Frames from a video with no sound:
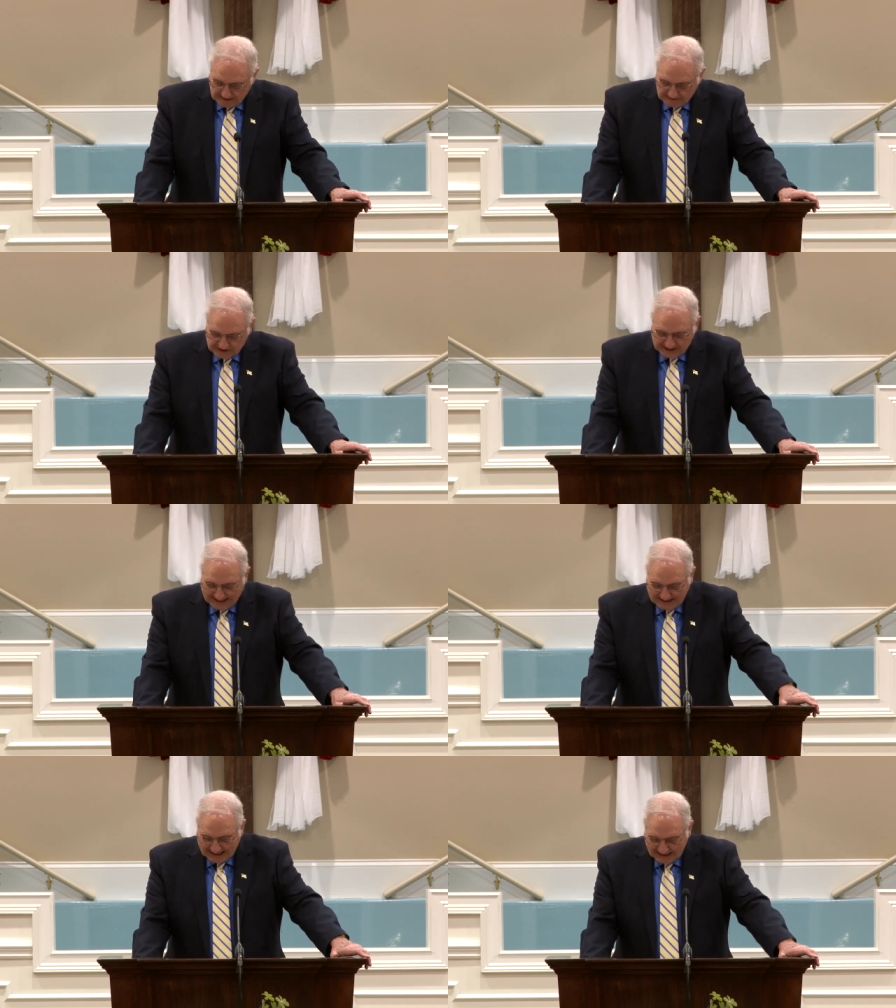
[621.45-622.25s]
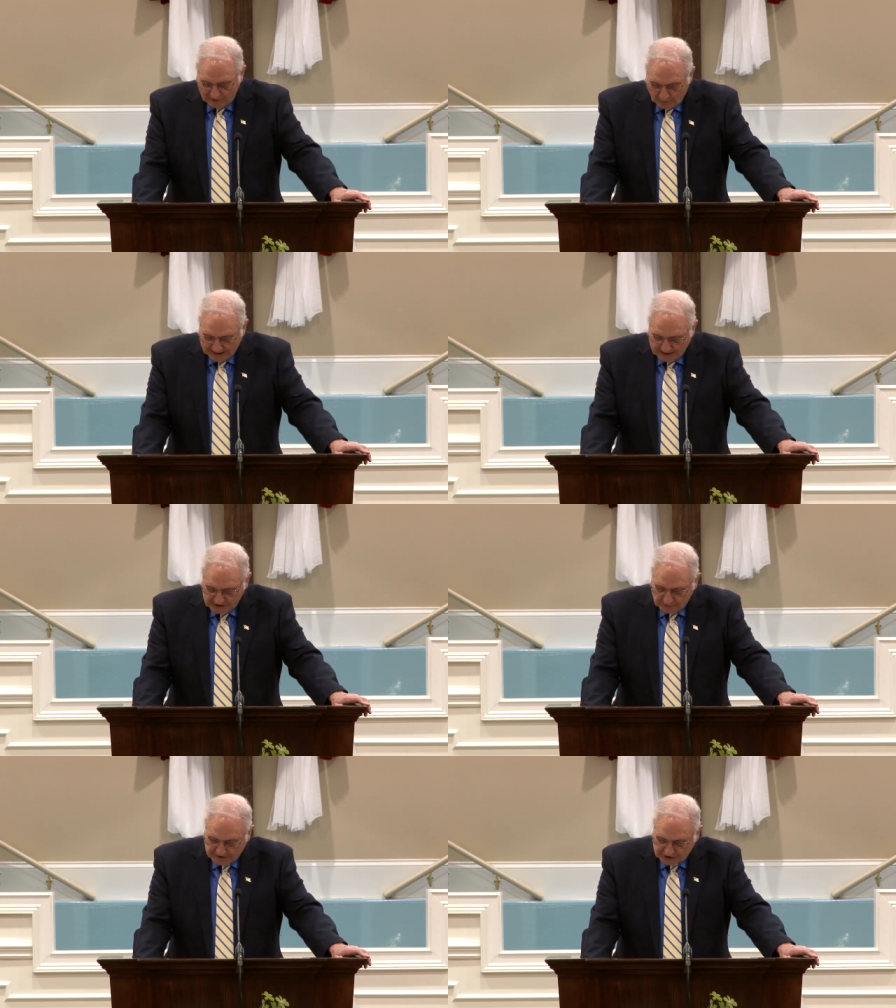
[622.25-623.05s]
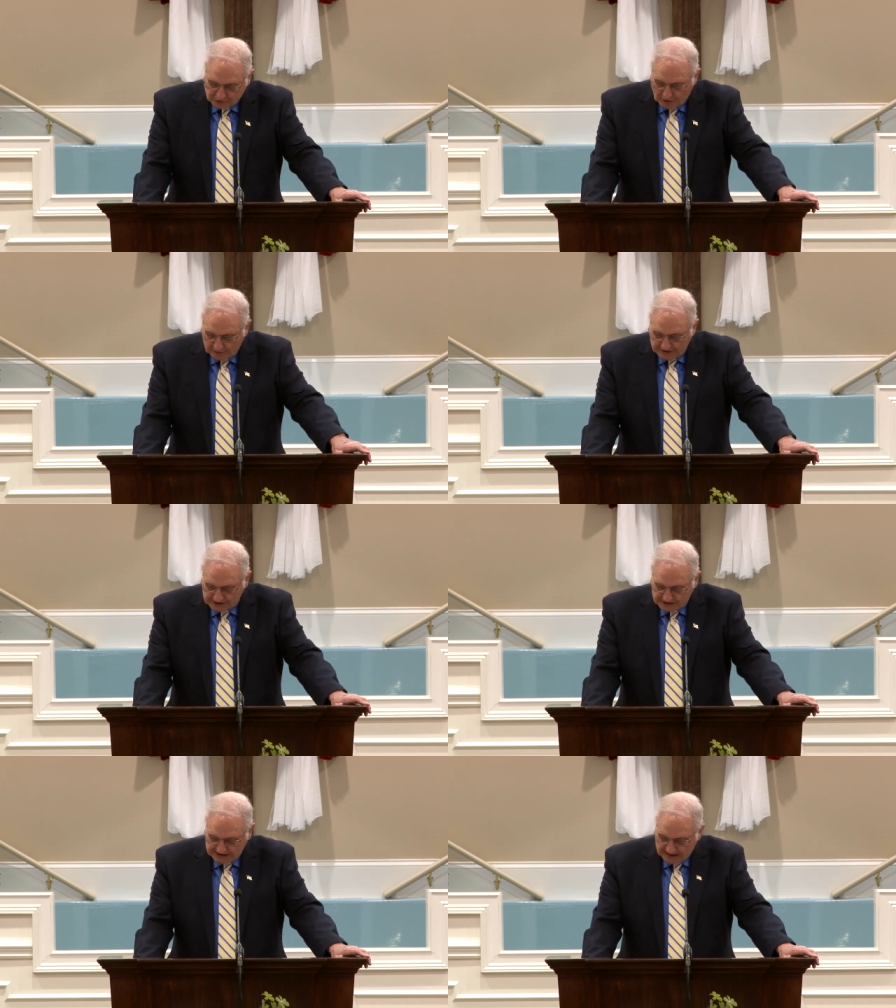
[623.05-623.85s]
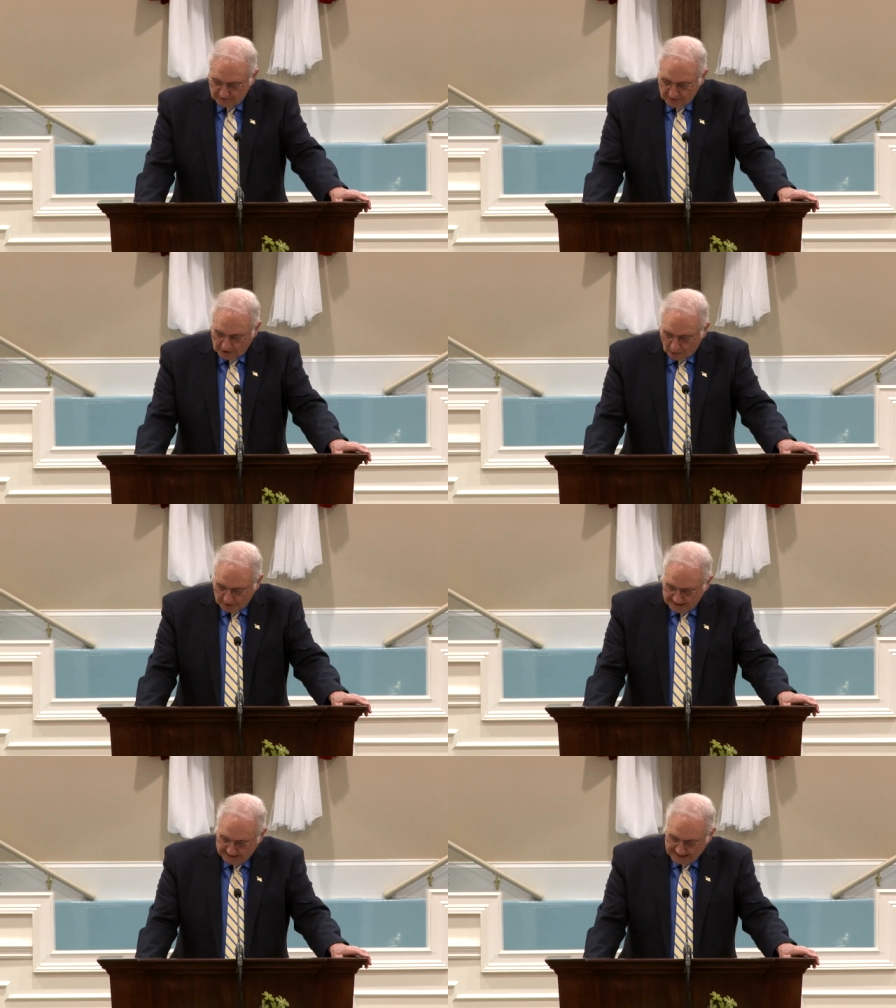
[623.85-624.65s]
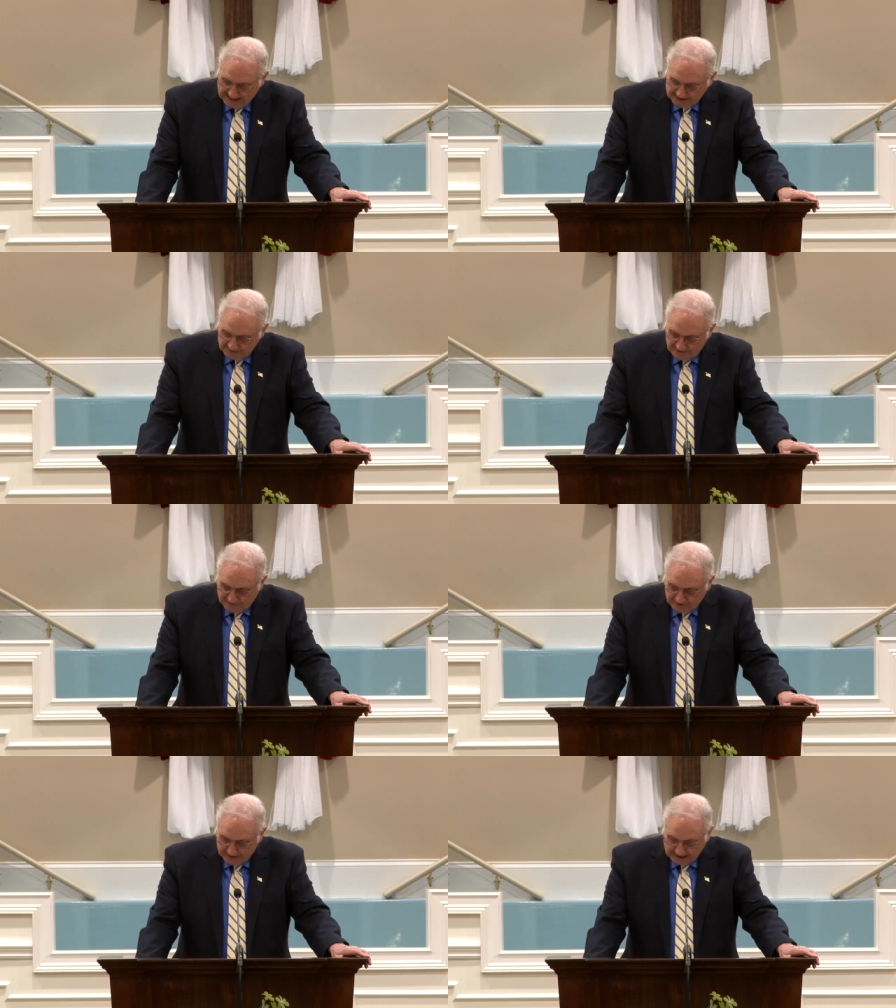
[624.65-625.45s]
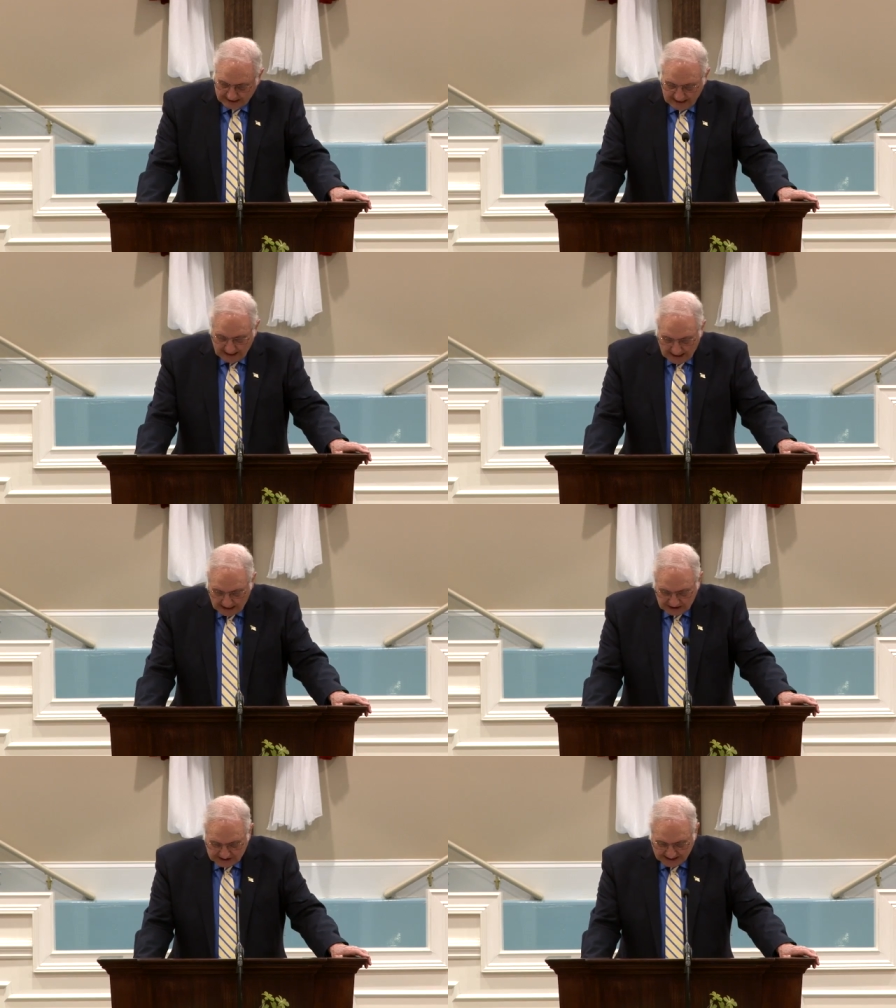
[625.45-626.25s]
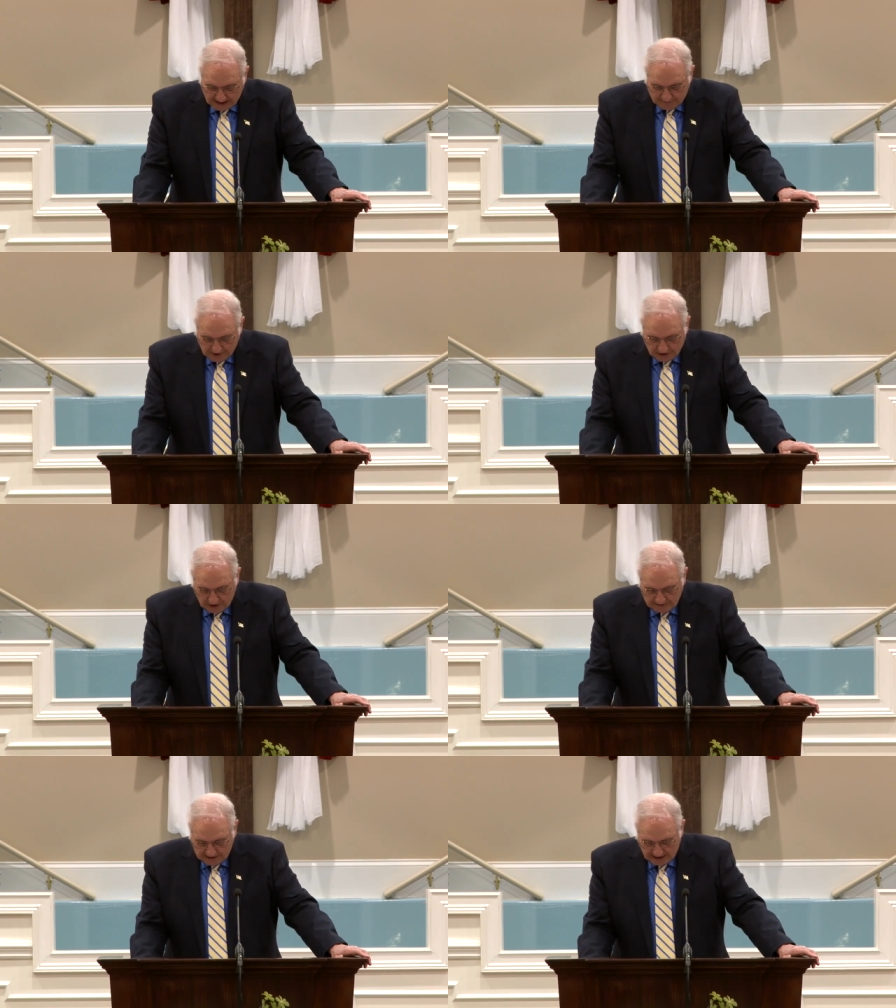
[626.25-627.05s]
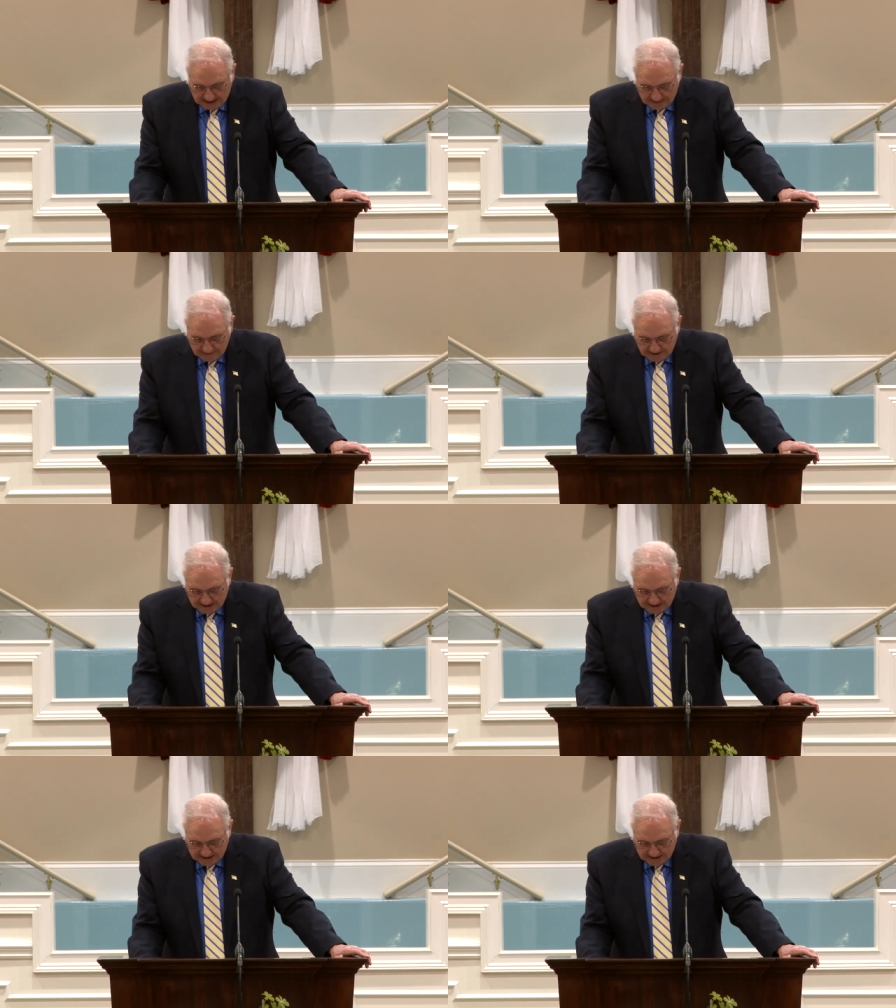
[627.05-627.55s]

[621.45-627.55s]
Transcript: the Santa Ana winds were the strongest yet recorded, and atmospheric uh, setup occurred that allowed the